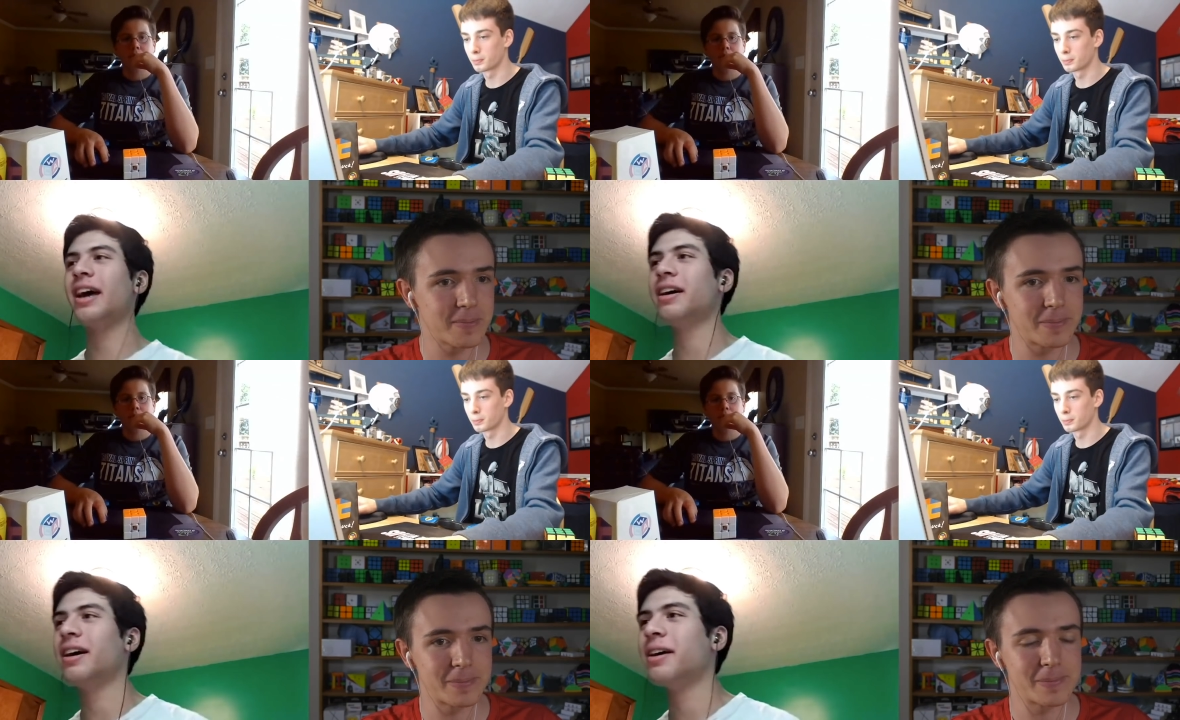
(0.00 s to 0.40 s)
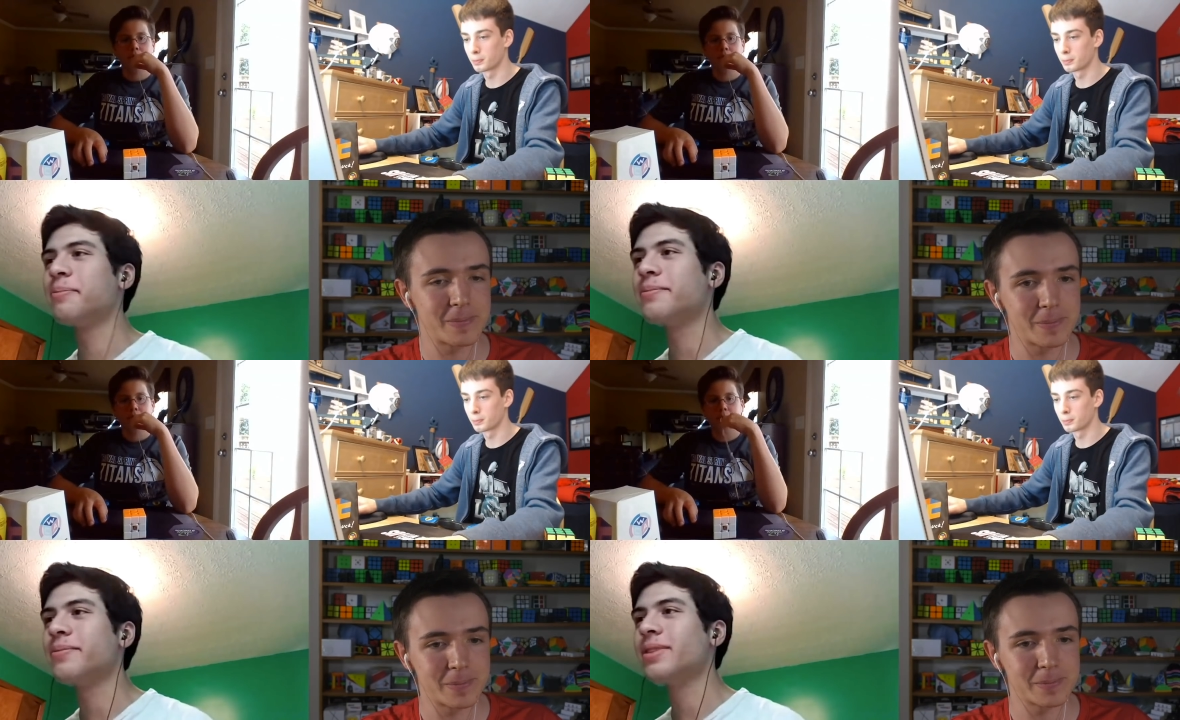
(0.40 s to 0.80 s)
Speaker 1: Uh,
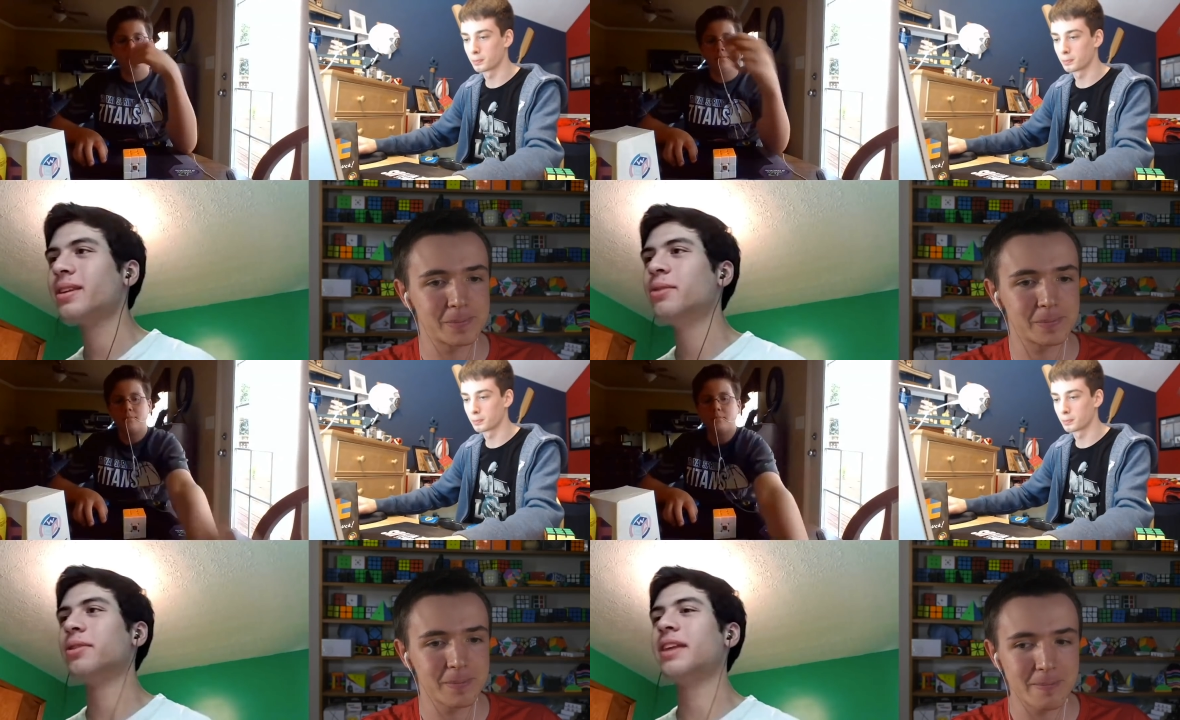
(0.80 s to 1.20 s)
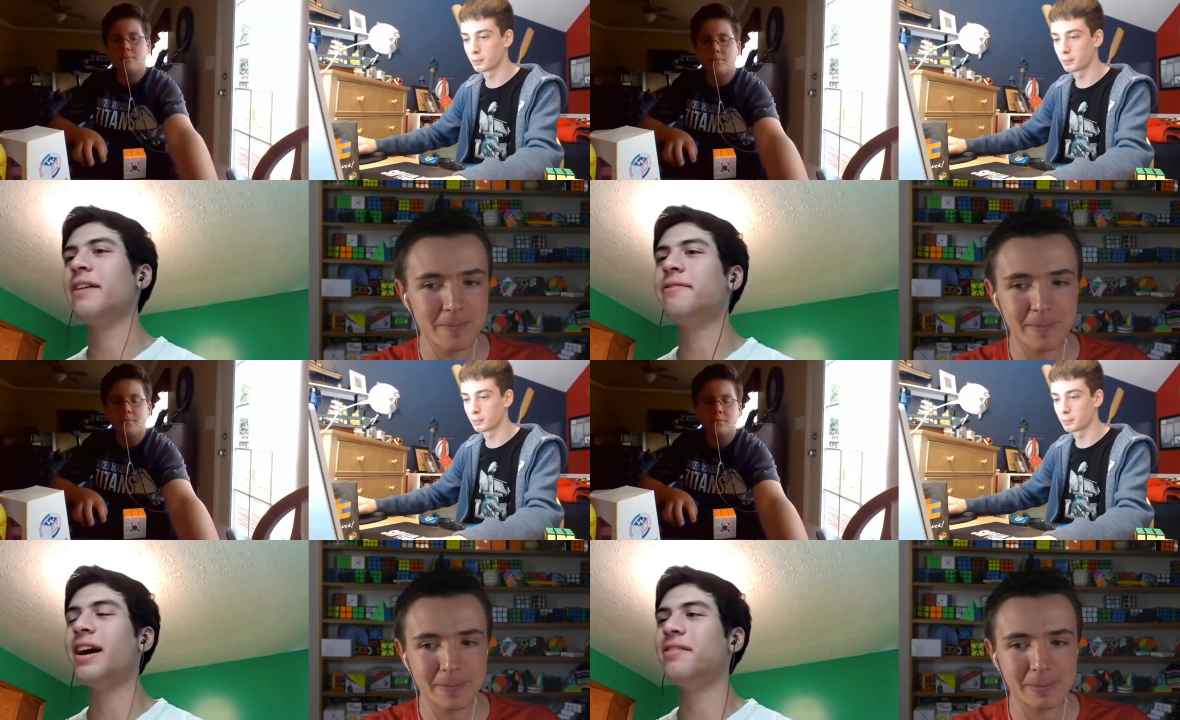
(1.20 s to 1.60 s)
with
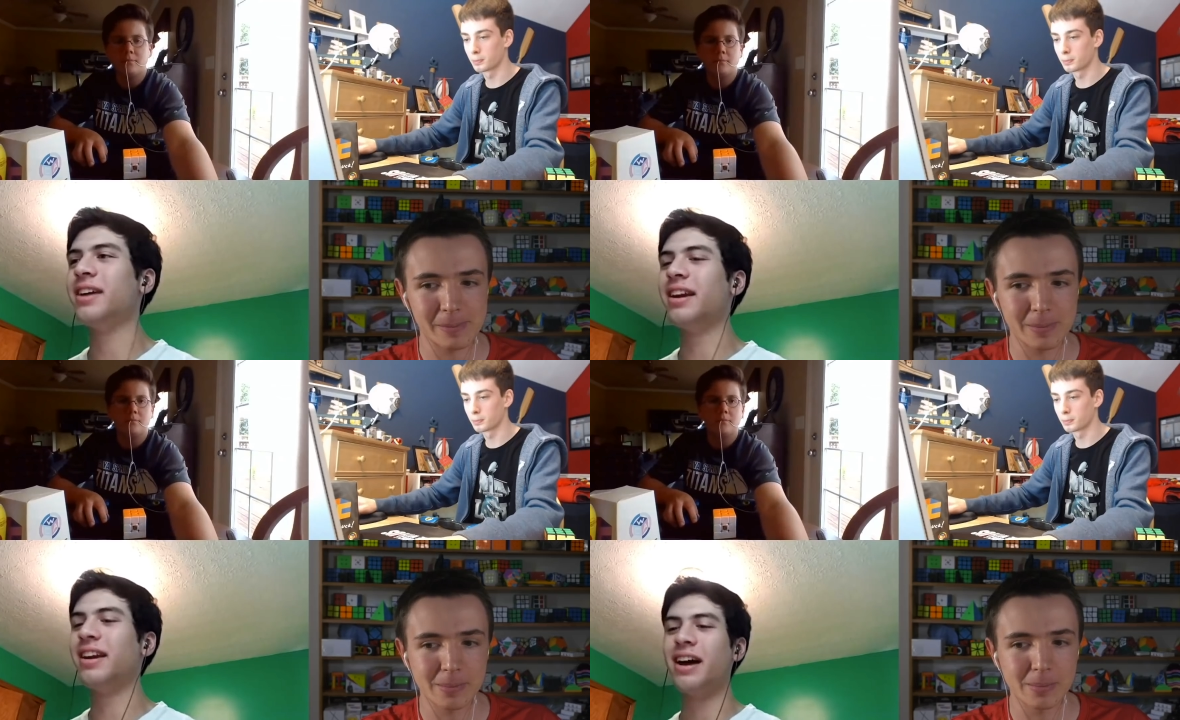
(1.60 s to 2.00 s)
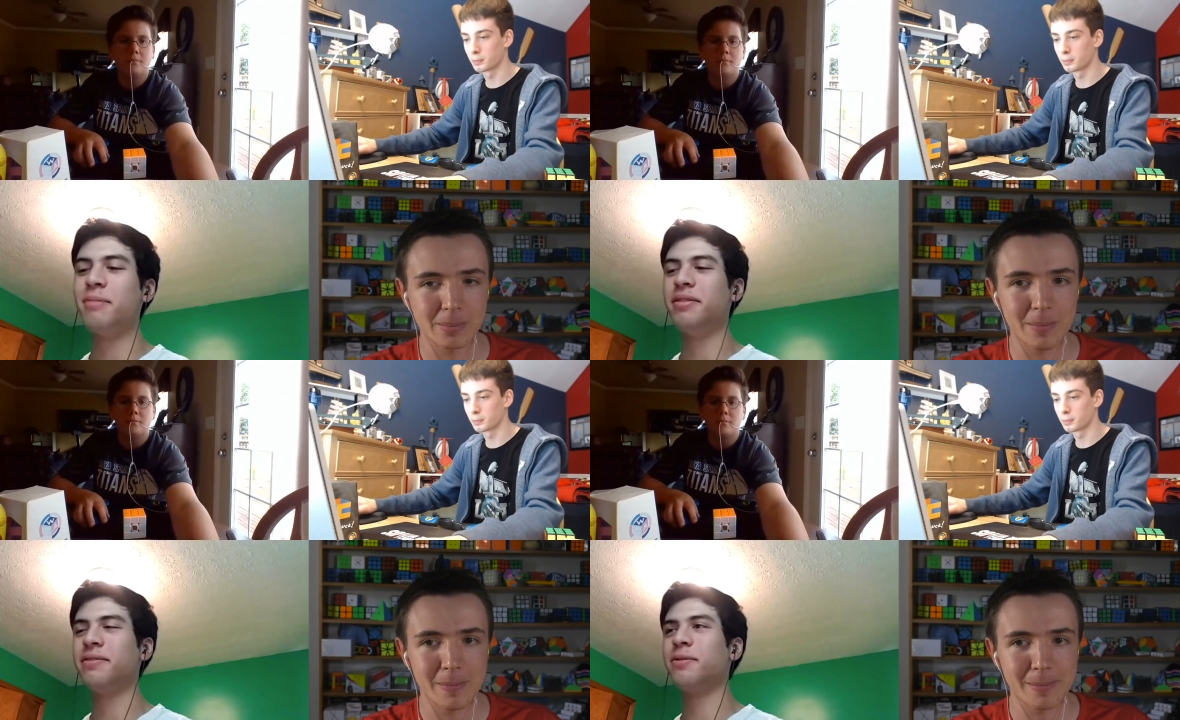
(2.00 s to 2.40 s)
that five ninety-nine,
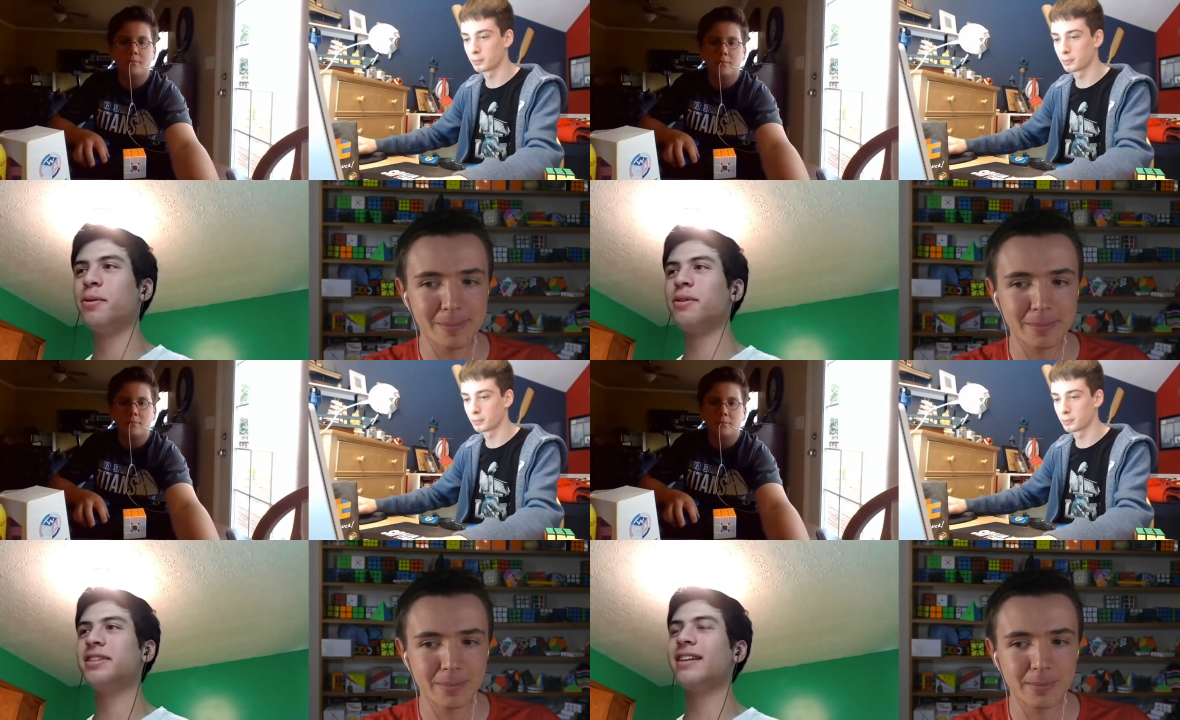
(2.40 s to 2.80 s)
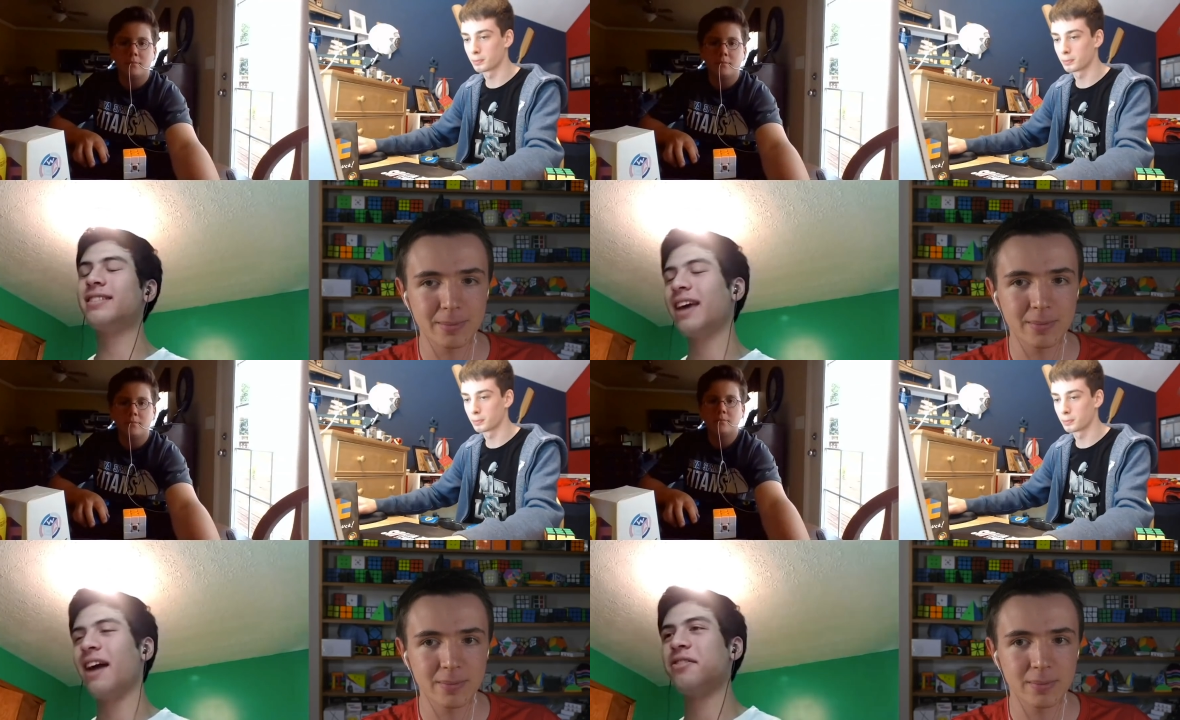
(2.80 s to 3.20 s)
but of course that's
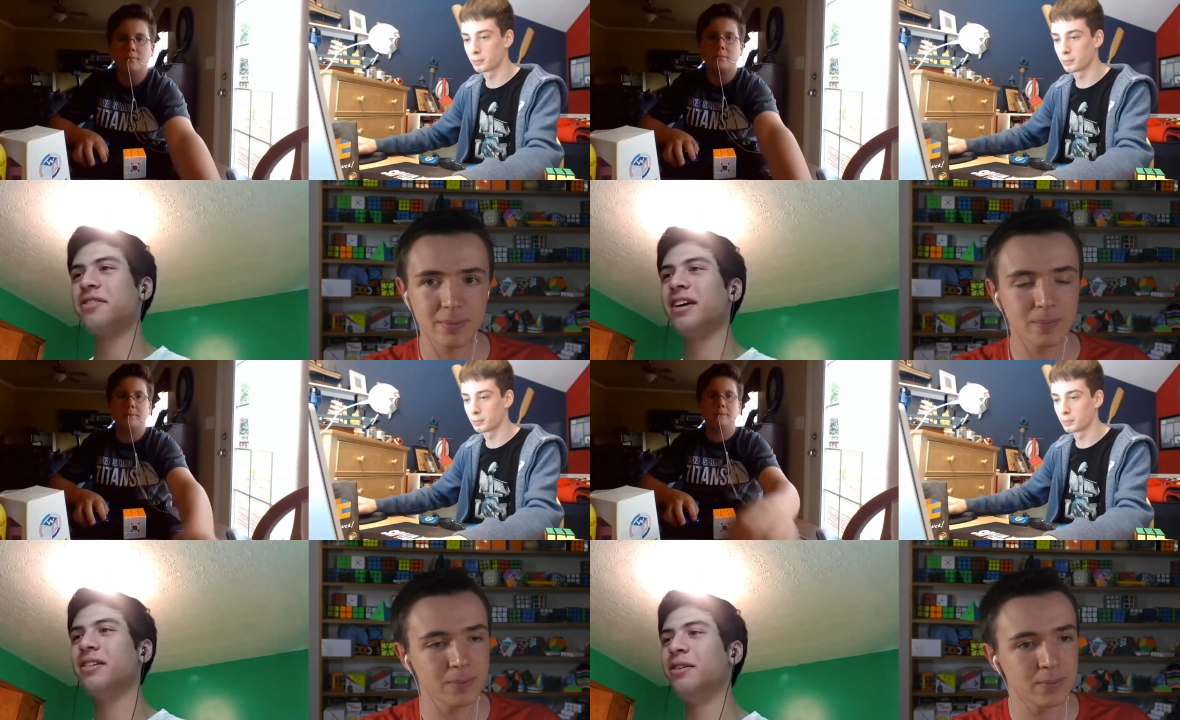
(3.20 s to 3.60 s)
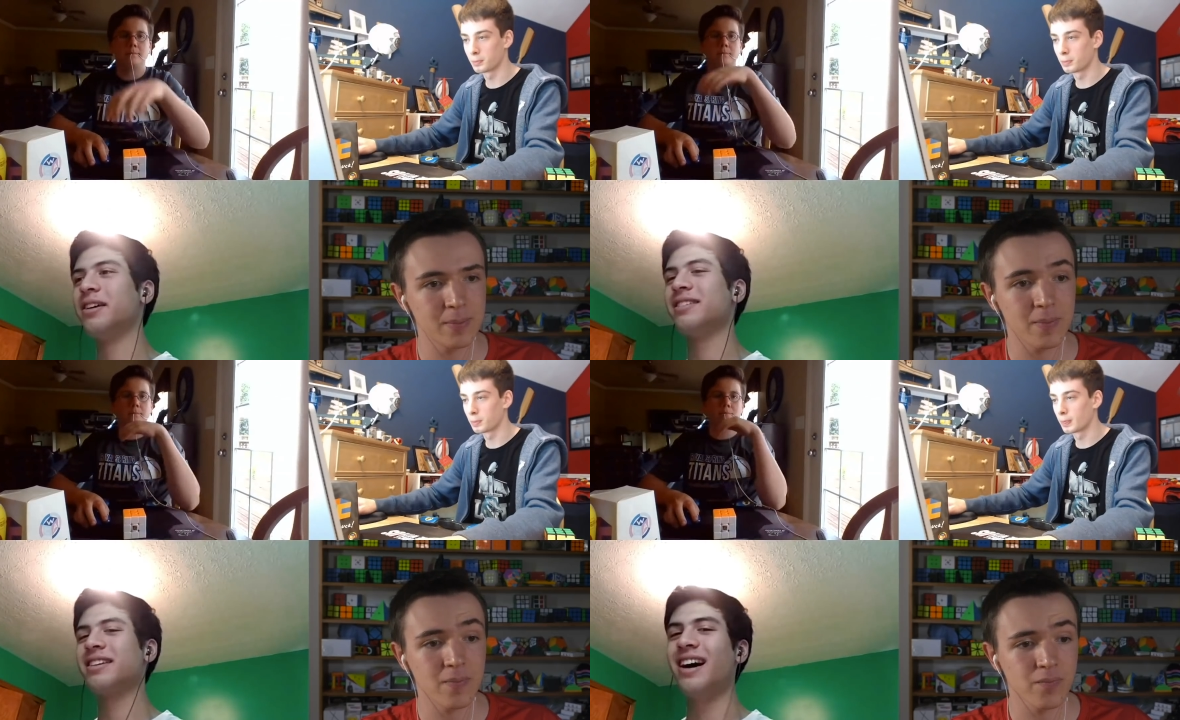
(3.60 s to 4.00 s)
the average that
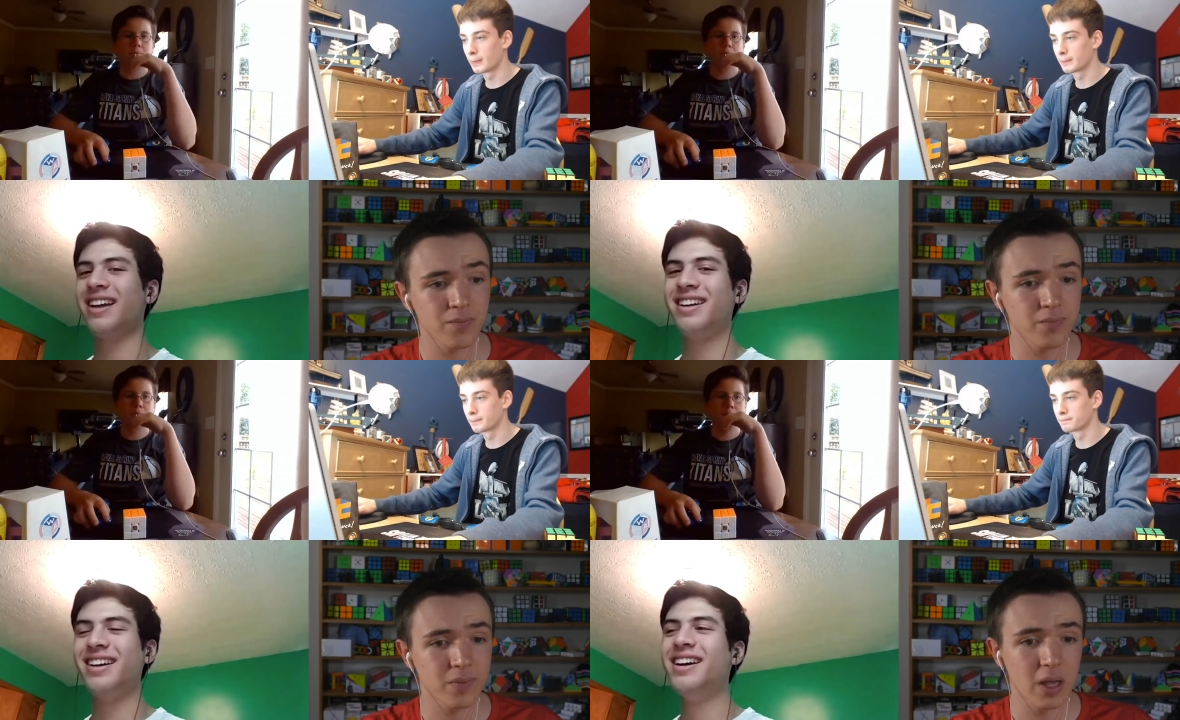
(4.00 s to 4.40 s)
Lucas got,